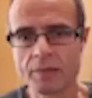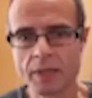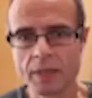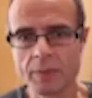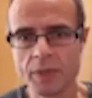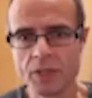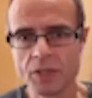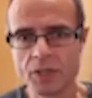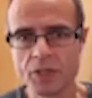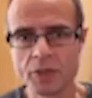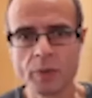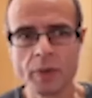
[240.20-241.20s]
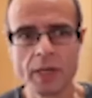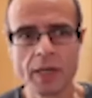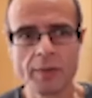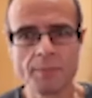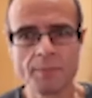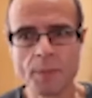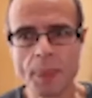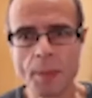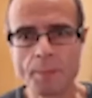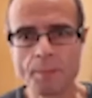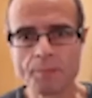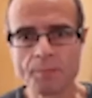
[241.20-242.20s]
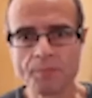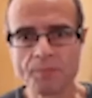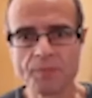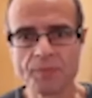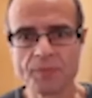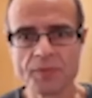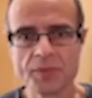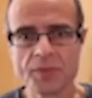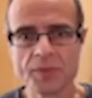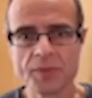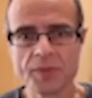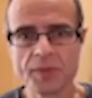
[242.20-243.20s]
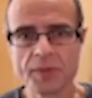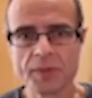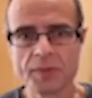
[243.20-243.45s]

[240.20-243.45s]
on. Let me just do. Um, yeah, that's fine,